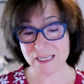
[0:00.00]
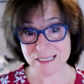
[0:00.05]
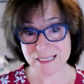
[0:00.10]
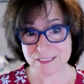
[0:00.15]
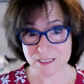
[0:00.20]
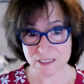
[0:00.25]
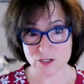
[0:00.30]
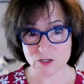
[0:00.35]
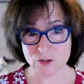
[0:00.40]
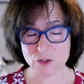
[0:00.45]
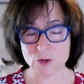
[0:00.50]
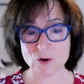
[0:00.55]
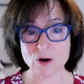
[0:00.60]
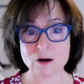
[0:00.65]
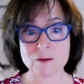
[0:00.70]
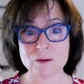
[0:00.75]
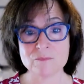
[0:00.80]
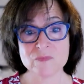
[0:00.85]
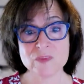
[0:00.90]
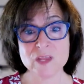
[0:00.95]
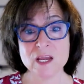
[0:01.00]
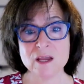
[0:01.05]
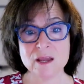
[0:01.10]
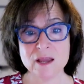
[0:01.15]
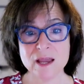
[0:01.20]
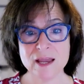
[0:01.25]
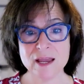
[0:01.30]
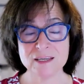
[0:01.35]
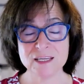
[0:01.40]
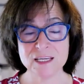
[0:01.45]
He's in New York,
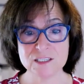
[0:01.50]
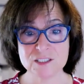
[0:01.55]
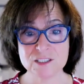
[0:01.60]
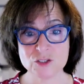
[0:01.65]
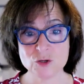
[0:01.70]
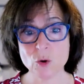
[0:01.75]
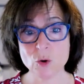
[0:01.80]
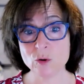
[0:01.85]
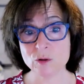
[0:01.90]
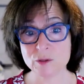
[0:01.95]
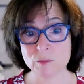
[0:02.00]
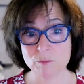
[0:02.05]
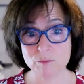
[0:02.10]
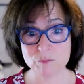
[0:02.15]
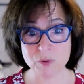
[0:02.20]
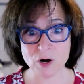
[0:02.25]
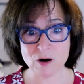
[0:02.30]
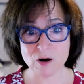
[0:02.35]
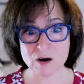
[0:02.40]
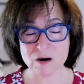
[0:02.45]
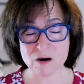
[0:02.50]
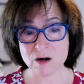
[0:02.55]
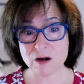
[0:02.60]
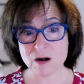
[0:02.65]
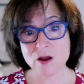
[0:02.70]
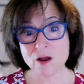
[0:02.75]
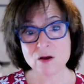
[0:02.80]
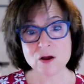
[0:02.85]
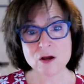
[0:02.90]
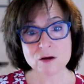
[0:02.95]
and he's told, Burr,
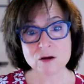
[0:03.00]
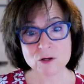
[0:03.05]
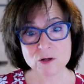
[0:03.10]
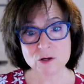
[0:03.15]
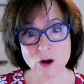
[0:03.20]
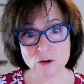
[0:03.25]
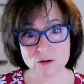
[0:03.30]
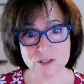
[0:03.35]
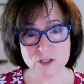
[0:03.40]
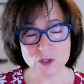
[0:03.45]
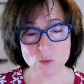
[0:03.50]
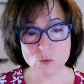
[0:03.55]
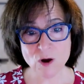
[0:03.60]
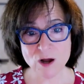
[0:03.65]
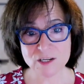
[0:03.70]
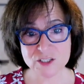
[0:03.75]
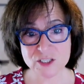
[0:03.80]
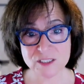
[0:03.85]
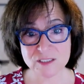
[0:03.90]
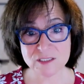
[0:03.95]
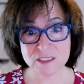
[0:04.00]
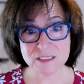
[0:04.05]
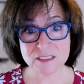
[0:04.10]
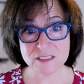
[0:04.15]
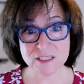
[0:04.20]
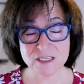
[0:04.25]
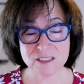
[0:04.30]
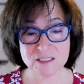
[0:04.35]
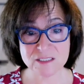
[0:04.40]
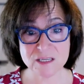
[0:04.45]
go to Washington,
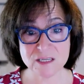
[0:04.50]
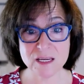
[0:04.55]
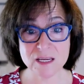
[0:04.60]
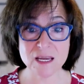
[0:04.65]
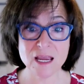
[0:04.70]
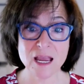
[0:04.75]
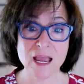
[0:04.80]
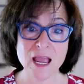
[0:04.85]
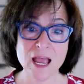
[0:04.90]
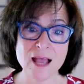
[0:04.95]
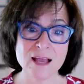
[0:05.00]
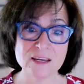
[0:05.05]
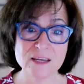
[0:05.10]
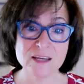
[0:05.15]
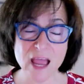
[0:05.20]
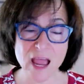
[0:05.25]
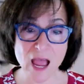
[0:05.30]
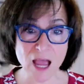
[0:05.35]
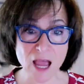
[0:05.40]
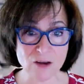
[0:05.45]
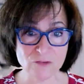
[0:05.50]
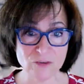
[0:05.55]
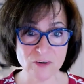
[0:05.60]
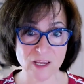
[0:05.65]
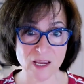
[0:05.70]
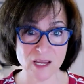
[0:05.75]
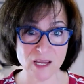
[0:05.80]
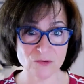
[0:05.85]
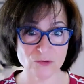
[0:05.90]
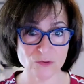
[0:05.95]
D.C. and
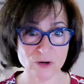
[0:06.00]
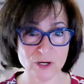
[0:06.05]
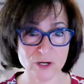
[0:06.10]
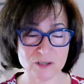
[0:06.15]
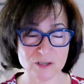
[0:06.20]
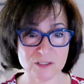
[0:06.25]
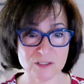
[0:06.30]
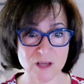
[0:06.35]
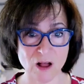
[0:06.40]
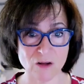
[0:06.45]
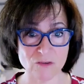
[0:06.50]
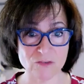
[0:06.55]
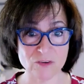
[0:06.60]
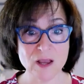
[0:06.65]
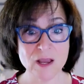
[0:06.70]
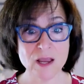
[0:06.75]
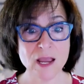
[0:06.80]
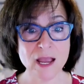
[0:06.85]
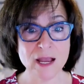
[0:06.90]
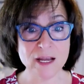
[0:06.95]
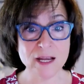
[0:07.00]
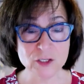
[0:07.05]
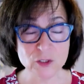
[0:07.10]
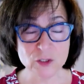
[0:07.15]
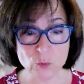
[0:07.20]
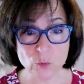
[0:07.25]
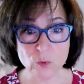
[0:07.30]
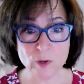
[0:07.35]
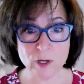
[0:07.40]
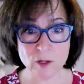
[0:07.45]
advocate for yourself, and
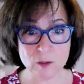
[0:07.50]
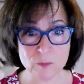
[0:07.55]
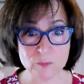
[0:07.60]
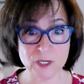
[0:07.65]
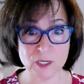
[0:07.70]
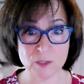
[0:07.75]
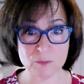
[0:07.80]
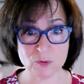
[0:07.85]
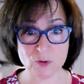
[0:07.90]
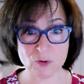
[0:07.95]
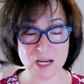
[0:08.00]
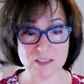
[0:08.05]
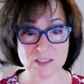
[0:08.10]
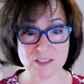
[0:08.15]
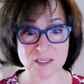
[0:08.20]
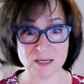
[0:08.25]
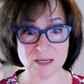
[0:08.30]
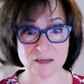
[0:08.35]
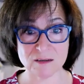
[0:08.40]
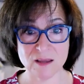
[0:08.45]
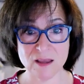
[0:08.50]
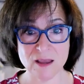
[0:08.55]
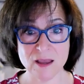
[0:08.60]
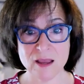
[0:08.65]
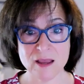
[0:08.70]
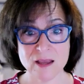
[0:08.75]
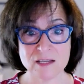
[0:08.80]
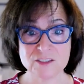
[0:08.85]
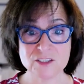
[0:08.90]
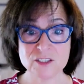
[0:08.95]
you will be president,
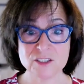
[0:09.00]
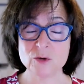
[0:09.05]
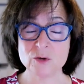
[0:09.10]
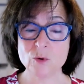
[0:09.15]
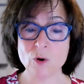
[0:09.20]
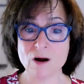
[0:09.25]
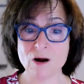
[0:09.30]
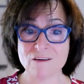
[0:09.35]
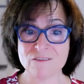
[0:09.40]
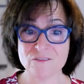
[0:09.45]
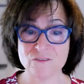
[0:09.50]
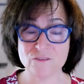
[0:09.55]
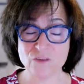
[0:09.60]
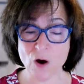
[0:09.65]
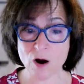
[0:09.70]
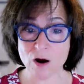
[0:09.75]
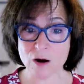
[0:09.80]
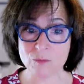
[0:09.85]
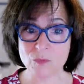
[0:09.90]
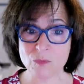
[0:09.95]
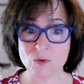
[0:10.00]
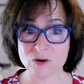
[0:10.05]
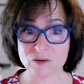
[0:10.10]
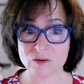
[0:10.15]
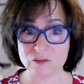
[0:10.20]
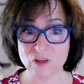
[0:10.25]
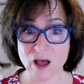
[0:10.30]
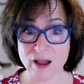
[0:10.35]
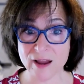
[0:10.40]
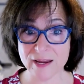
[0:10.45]
as you are far
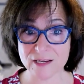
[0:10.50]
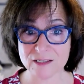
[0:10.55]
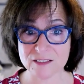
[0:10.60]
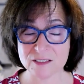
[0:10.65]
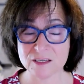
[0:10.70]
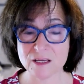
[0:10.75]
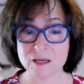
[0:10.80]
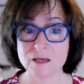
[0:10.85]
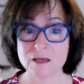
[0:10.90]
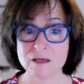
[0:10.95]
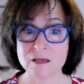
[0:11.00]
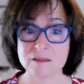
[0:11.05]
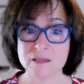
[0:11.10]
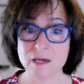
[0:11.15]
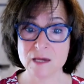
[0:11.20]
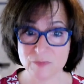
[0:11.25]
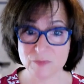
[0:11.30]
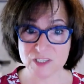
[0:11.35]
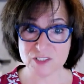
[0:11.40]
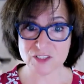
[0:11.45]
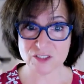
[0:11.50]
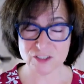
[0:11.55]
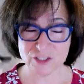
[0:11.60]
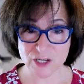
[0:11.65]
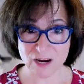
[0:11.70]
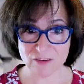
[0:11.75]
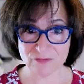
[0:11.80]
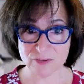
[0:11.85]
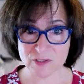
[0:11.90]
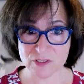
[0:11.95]
more liked than Mr.
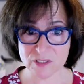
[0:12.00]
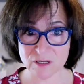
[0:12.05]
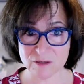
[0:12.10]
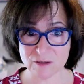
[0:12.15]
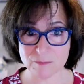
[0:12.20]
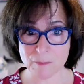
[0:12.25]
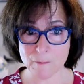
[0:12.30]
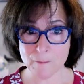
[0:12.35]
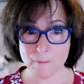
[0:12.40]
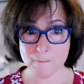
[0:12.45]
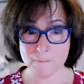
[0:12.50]
Jefferson.